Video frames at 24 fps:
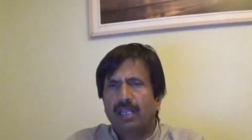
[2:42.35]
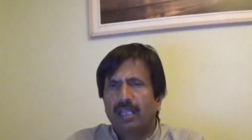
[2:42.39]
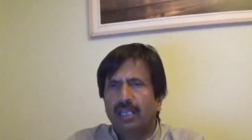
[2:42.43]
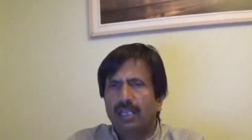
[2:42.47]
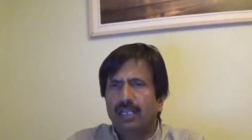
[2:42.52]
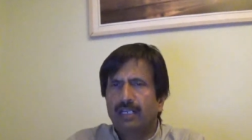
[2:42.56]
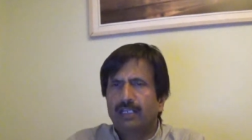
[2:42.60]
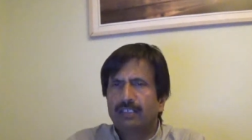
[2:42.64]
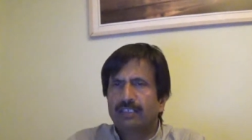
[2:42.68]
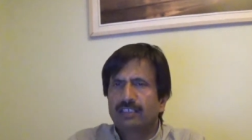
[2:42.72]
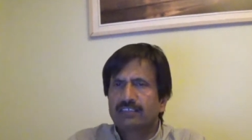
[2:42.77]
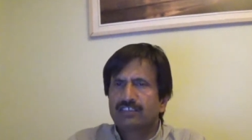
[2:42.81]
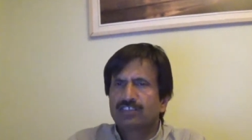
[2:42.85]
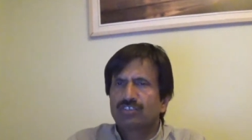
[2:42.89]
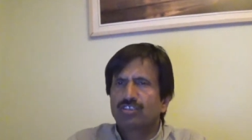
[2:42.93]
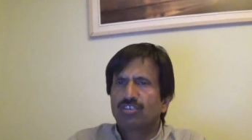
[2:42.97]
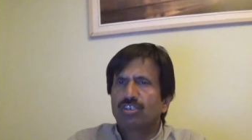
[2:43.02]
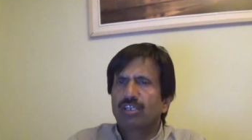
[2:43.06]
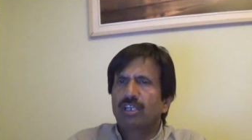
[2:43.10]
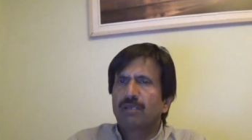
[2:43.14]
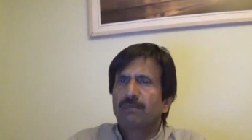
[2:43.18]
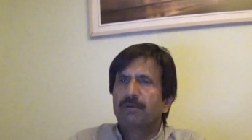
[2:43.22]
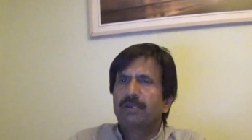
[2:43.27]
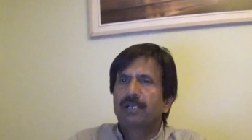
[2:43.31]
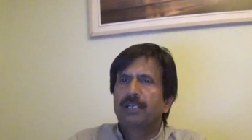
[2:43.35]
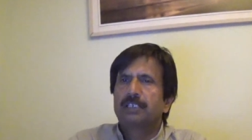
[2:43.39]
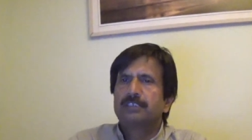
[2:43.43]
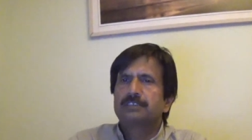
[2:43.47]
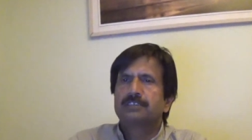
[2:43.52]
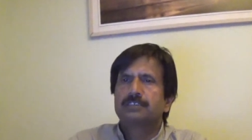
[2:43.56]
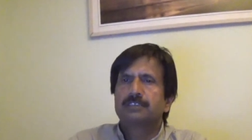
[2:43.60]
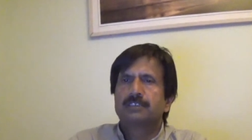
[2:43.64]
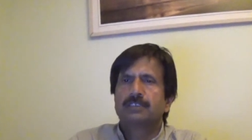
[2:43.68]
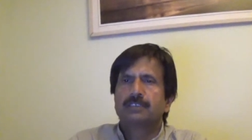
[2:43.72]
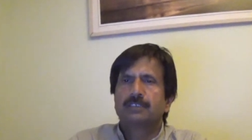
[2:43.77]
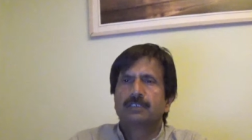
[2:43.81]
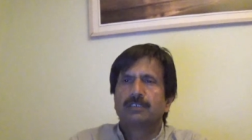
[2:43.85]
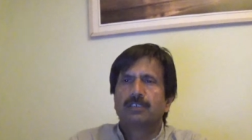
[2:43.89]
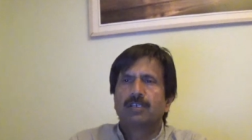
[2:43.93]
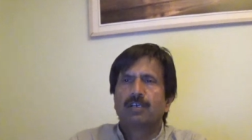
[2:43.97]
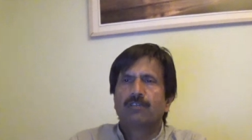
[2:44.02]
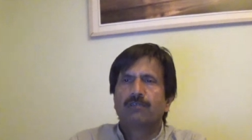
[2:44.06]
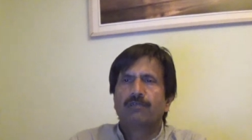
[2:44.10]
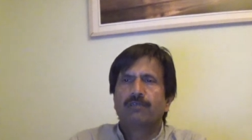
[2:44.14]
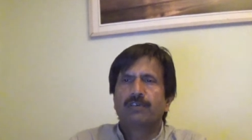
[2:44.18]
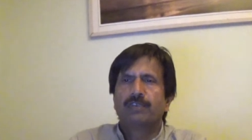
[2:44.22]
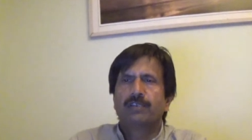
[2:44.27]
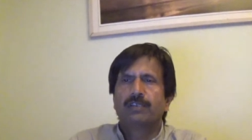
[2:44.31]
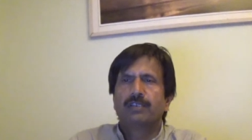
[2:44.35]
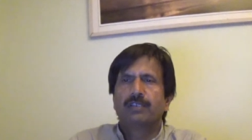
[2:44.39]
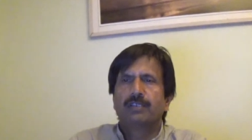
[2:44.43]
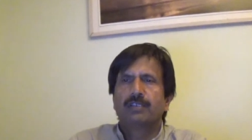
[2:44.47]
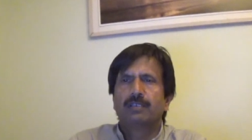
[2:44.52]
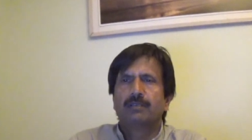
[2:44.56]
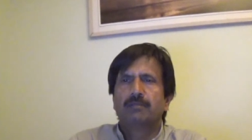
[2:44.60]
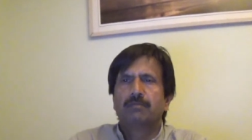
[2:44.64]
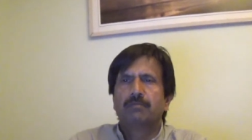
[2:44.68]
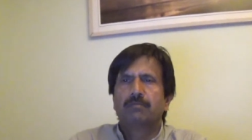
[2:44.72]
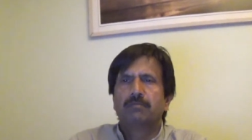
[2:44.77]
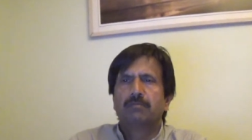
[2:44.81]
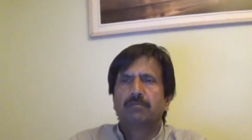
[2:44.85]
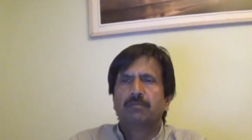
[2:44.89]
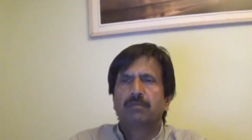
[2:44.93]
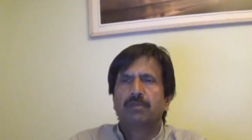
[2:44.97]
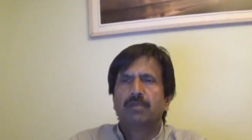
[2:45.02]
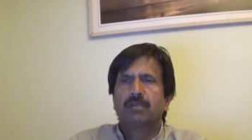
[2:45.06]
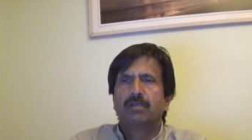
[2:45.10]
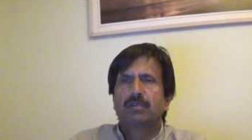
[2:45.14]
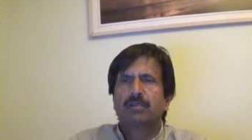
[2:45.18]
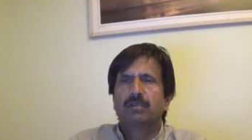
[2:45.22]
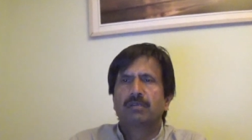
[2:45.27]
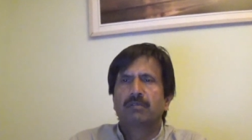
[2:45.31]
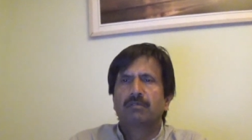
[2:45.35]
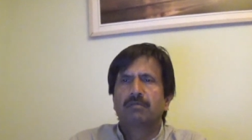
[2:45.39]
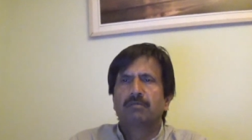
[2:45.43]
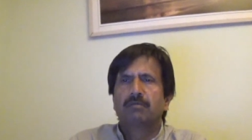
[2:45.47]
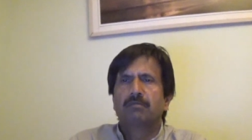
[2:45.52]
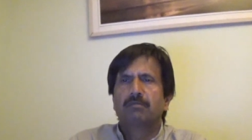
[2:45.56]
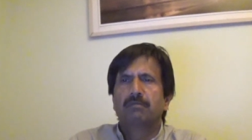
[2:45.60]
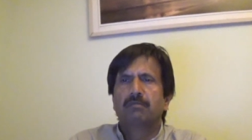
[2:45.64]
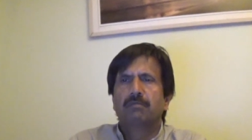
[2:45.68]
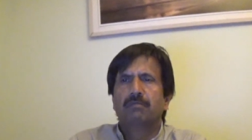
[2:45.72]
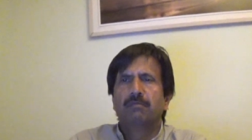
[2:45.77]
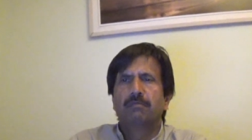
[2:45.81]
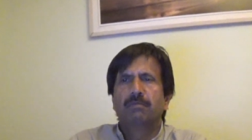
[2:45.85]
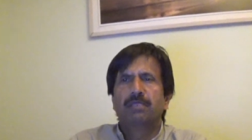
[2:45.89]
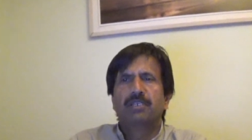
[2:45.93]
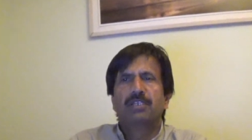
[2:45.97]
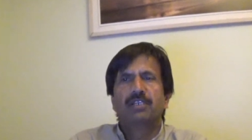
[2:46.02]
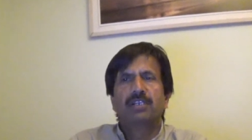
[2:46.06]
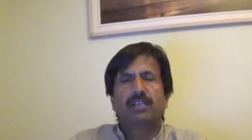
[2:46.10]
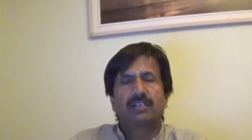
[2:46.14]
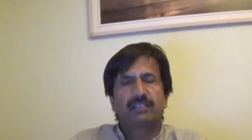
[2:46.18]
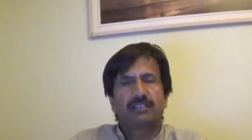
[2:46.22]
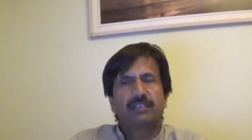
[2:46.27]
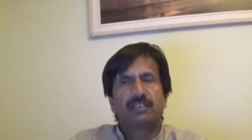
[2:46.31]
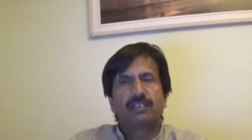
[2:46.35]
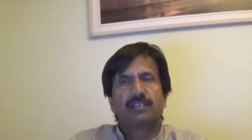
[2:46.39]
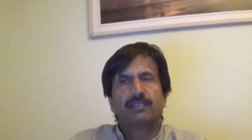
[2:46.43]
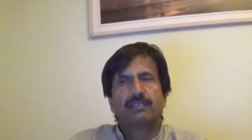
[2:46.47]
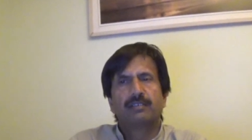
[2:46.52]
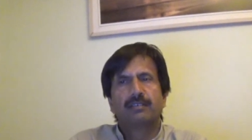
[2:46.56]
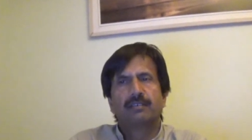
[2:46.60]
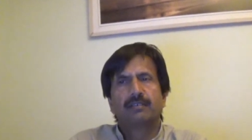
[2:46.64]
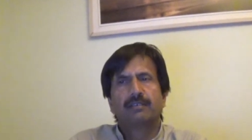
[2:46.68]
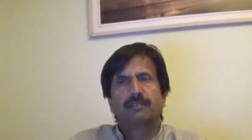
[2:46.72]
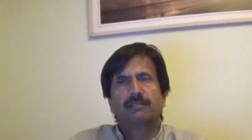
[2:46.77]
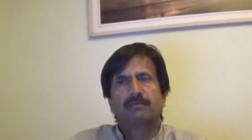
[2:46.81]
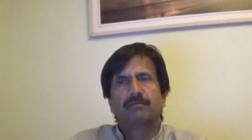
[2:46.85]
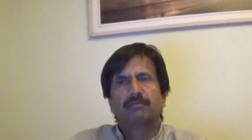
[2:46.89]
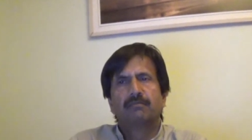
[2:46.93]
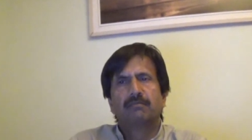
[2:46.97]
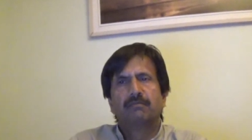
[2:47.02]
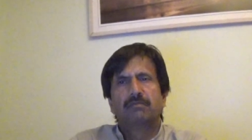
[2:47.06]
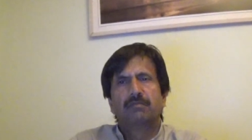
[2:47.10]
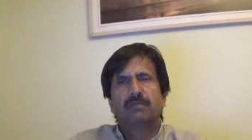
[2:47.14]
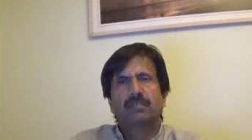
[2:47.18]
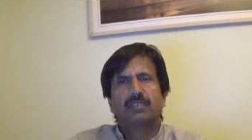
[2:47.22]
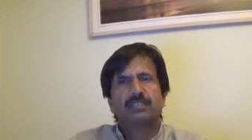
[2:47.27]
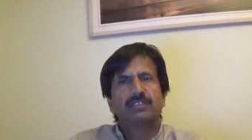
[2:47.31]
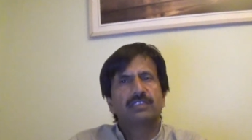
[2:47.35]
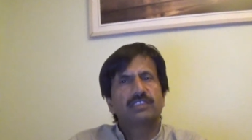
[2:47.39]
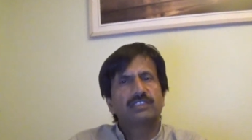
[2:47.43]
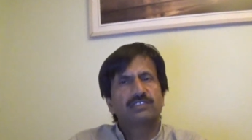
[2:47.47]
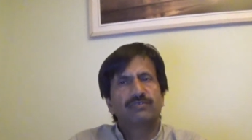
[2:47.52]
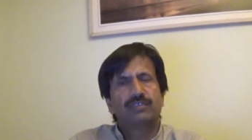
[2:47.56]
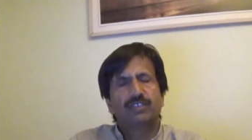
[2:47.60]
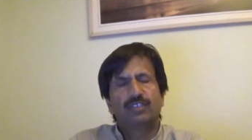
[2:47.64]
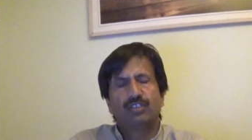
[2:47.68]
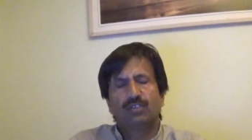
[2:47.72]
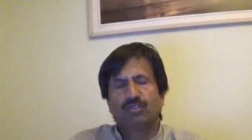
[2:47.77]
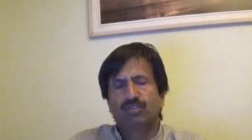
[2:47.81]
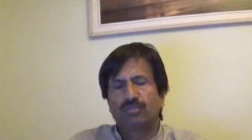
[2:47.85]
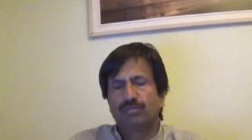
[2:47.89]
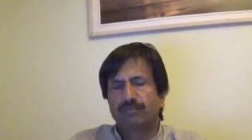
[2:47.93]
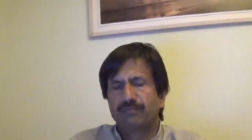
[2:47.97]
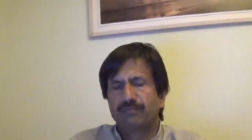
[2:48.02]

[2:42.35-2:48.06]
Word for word: and the external hemorrhoids uh, often uh, uh, be detected this way you